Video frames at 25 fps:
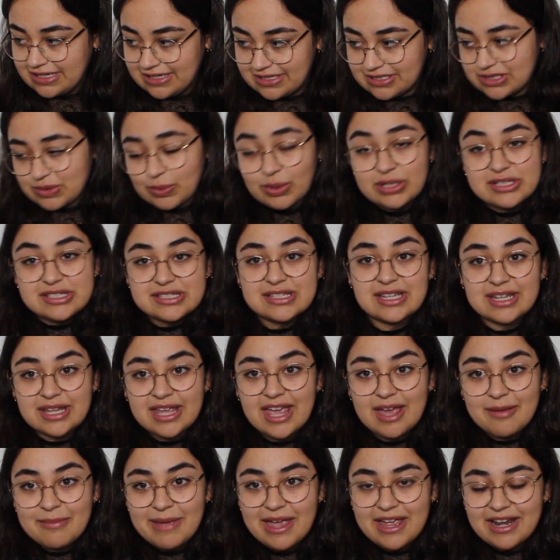is what's going to
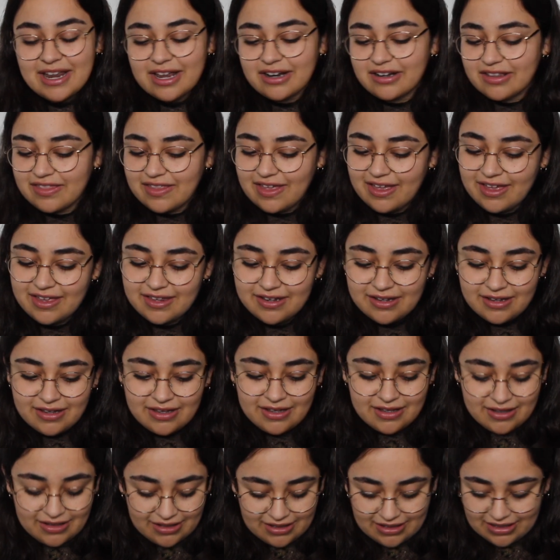get made out of that.
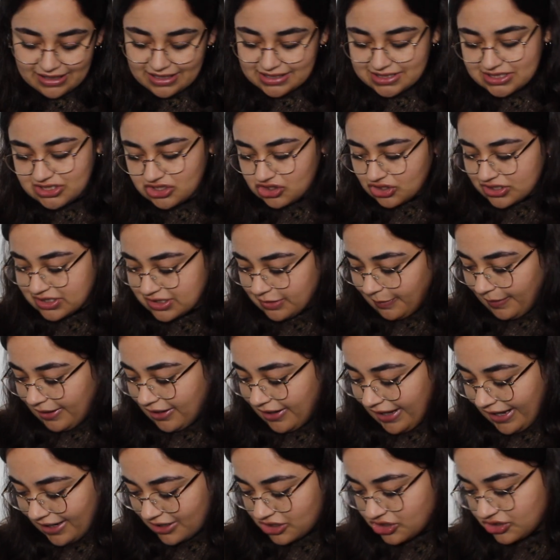It's just
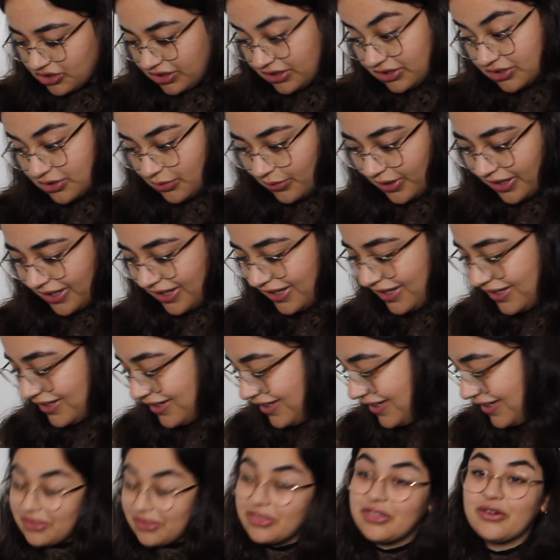about actually doing it.
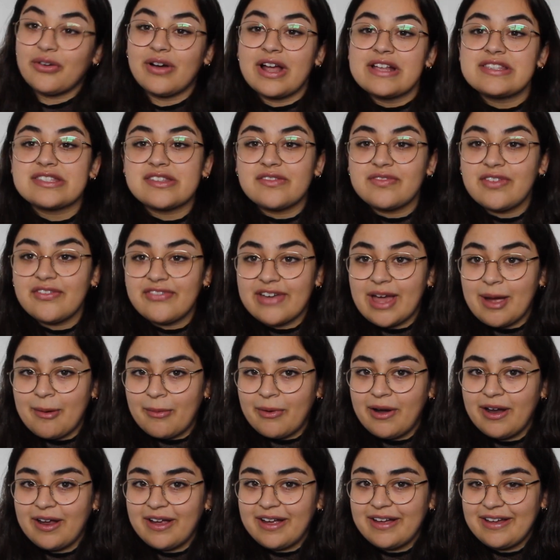The rest of the
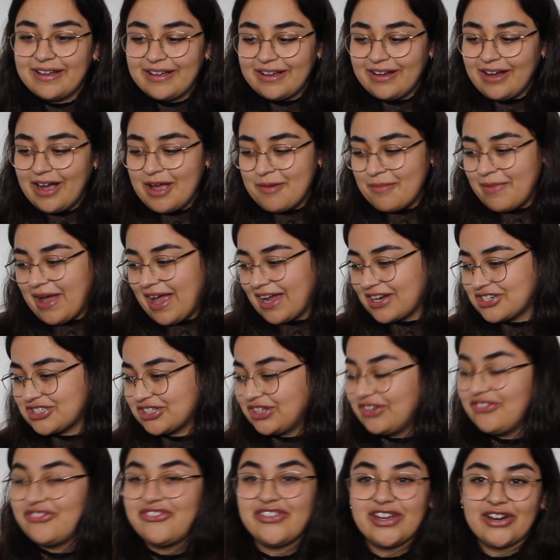fabric I'm
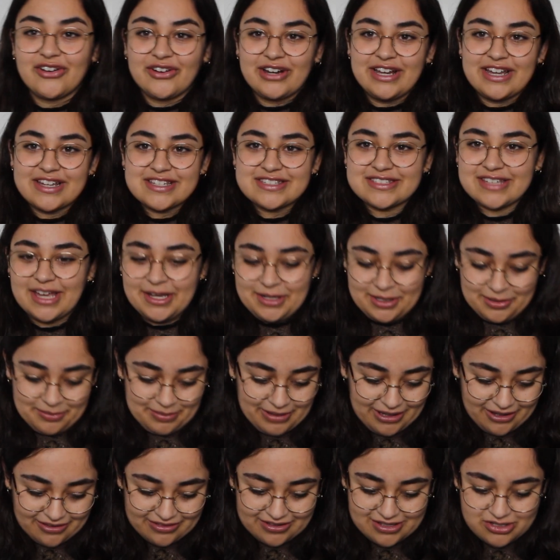actually very excited
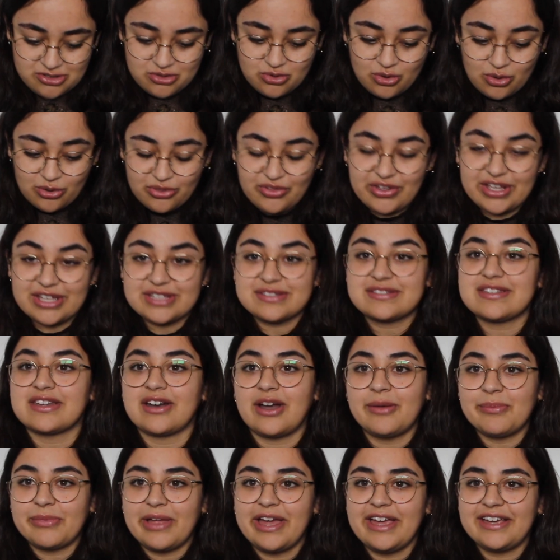about. These are all things that
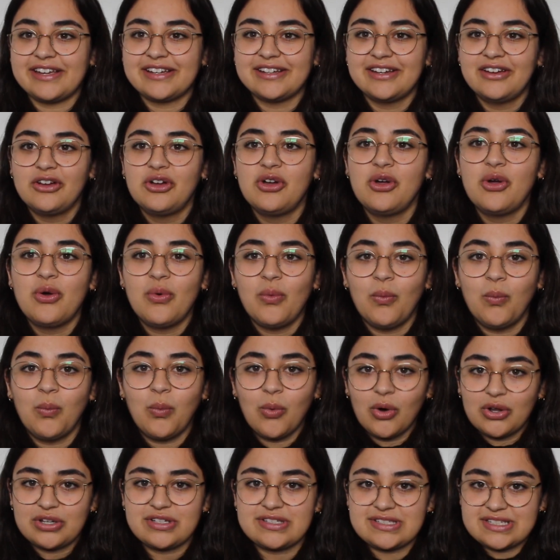I'm like
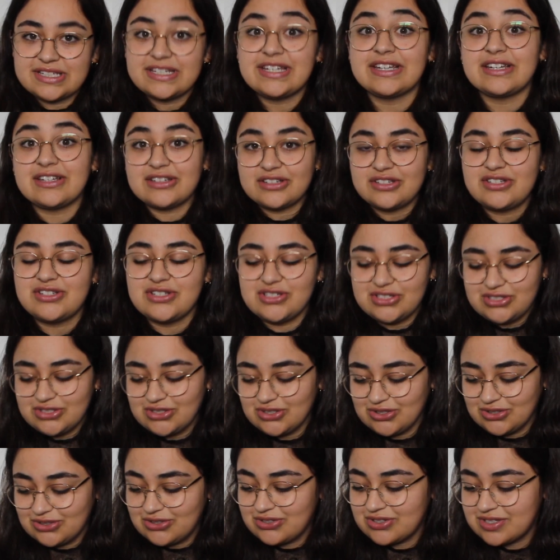wanting to
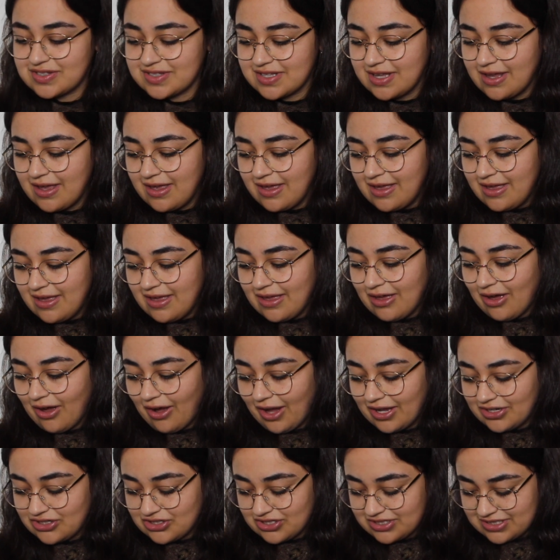use.
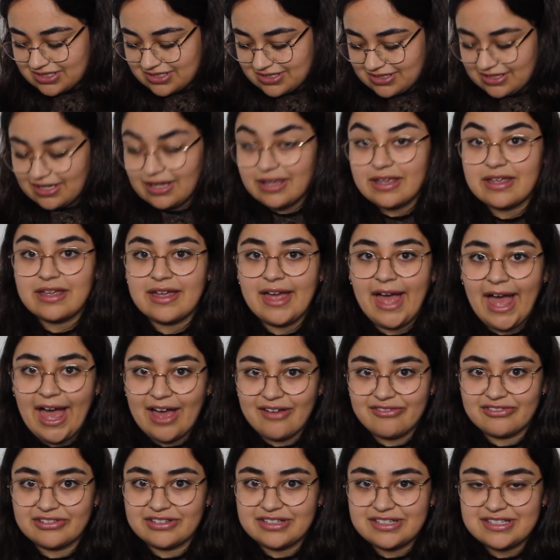I just
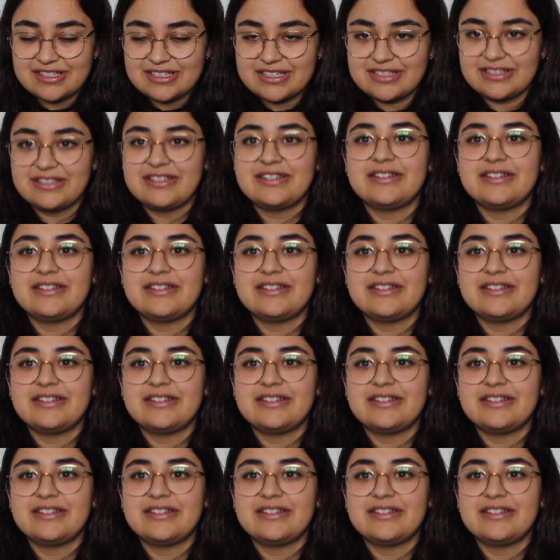haven't.